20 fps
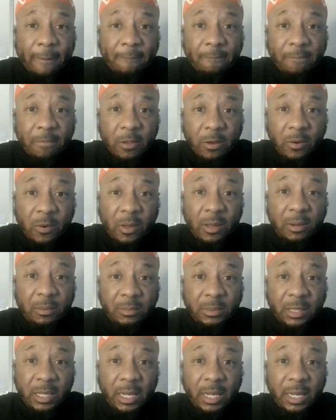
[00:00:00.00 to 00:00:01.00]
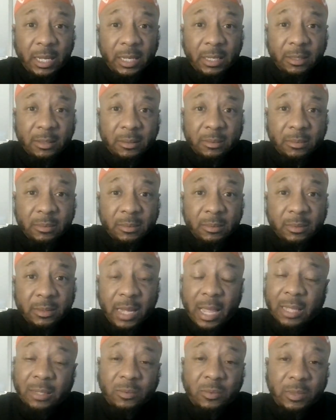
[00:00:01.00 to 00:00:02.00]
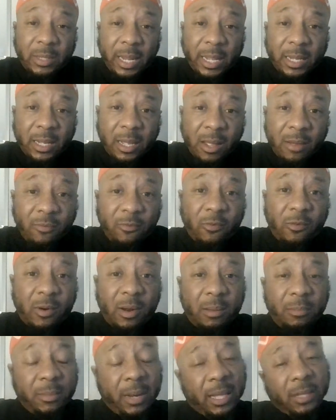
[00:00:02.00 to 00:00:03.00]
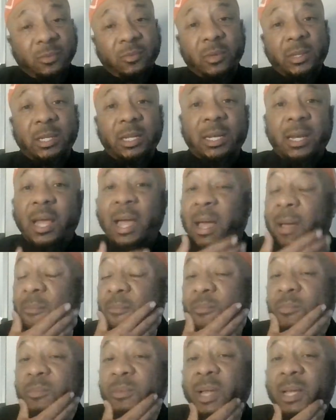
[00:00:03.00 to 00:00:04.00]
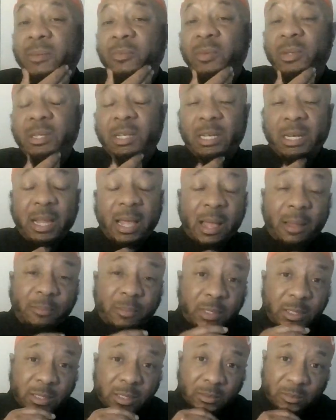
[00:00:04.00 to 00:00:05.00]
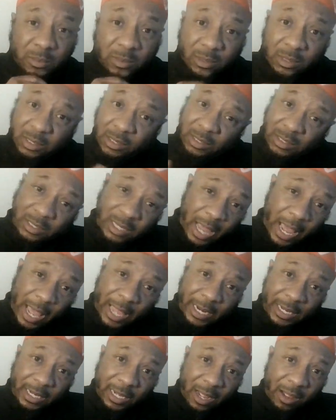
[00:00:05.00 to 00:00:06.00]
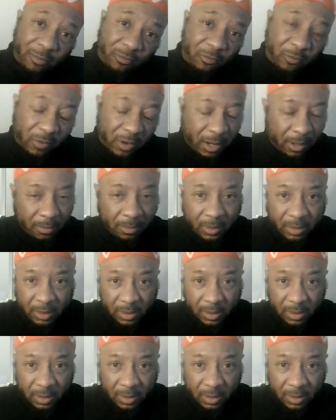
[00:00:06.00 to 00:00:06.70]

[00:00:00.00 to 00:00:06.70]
You know what I'm saying? That's what they come from. That's what the non-Muslim society come from.